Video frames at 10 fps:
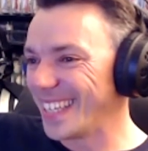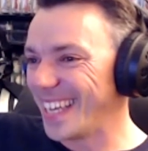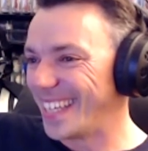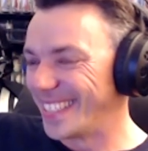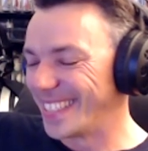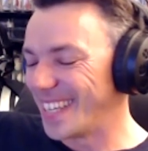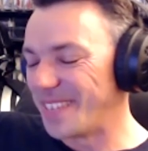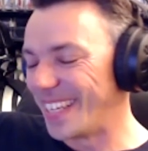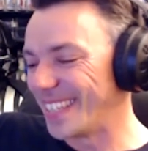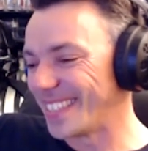the end. I
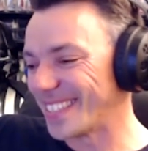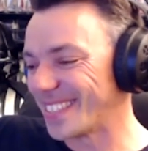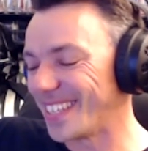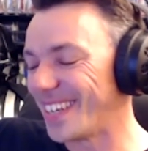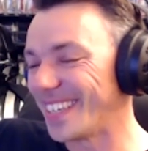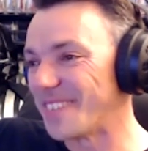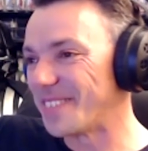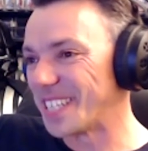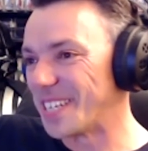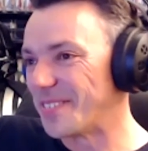mean, I just die
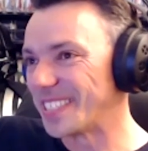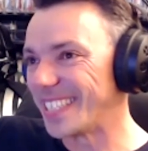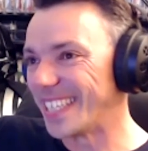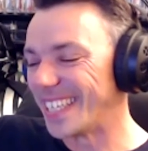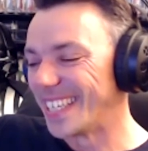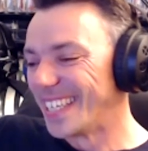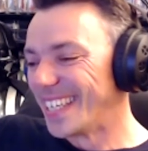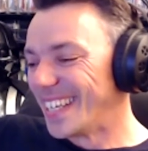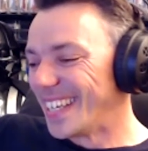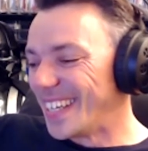every time I see it.
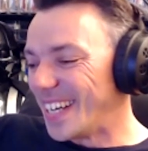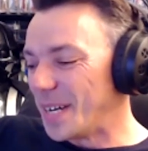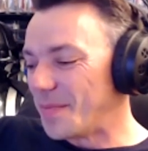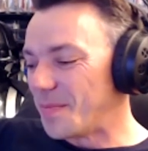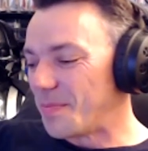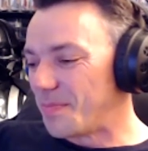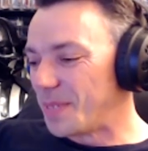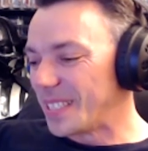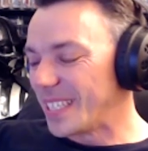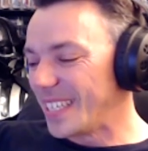Um,
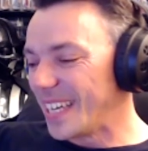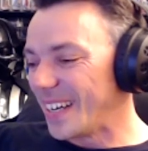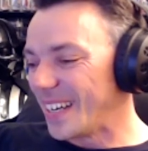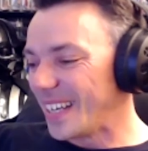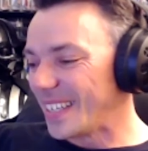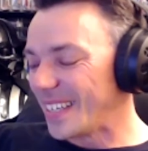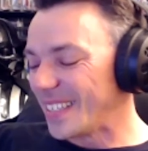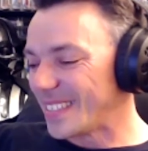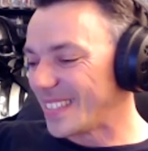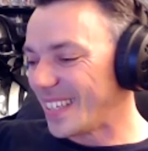but uh, yeah, I,
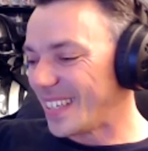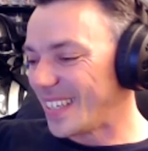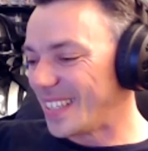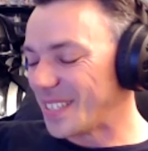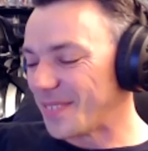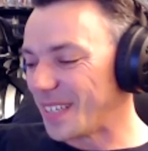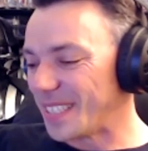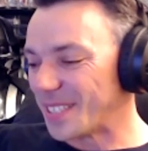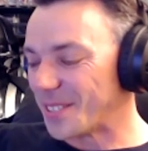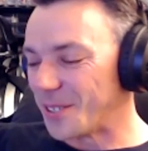I, I, it's a
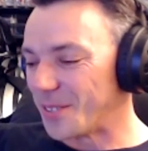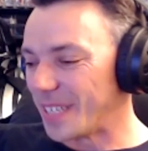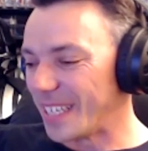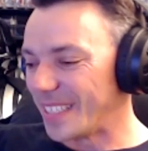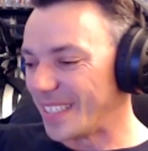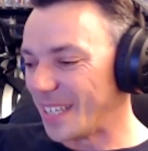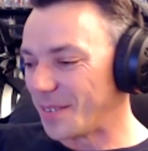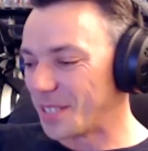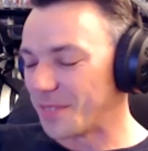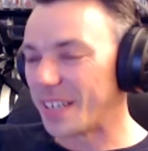funny story, and it
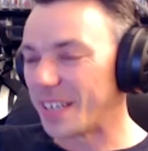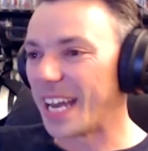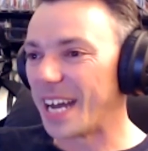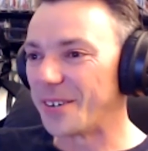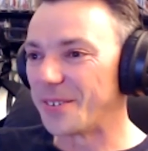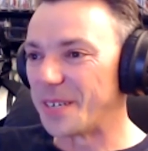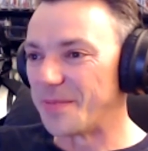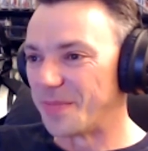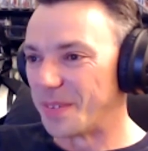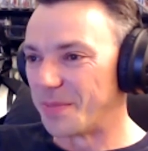was just funny how
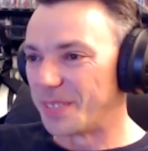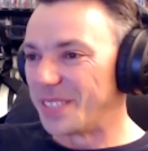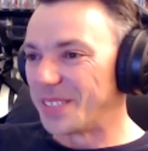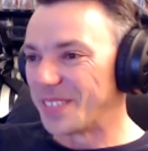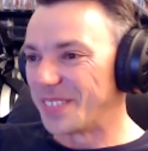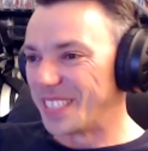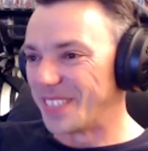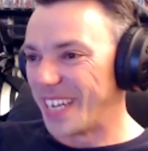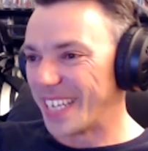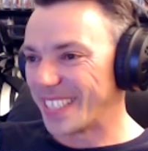um, the producer and
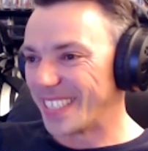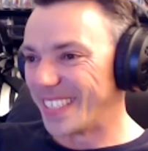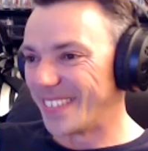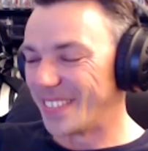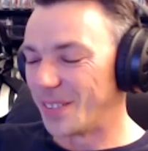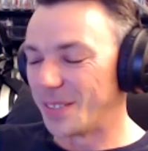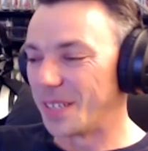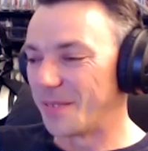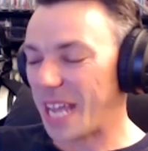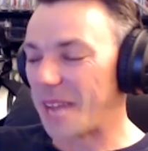director and, and
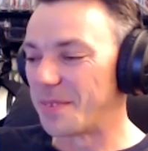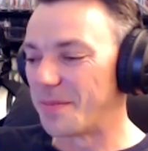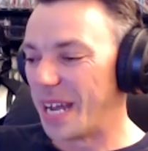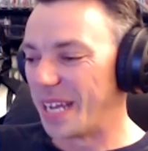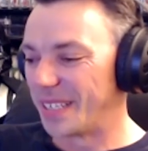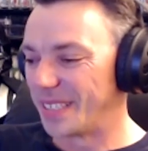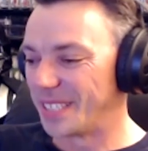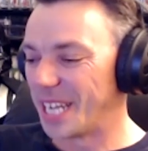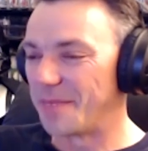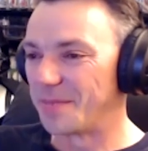the cameraman
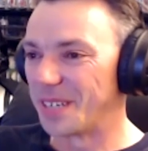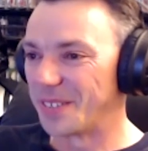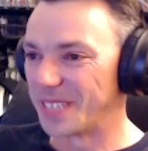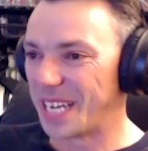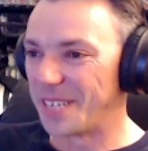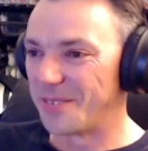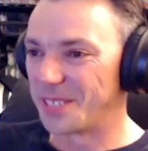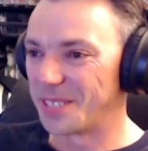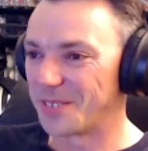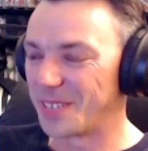James Arnold Taylor were
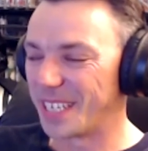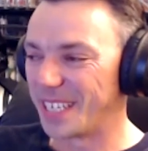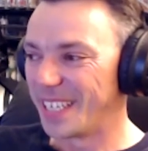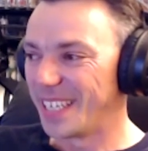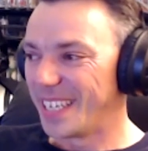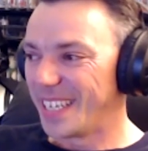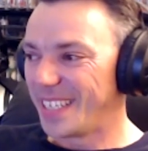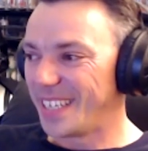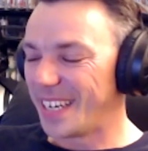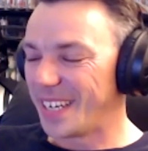just all like,
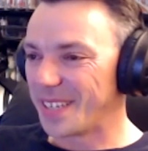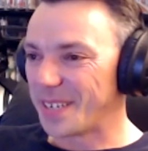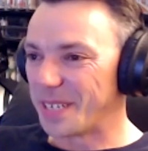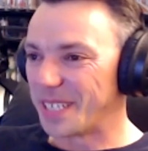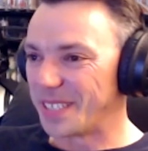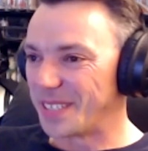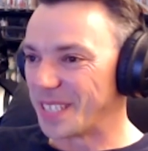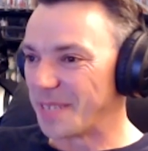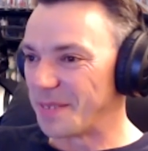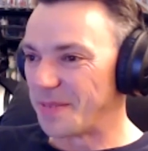"Yeah, I think we can do
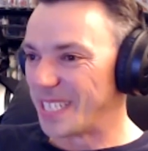something That'll with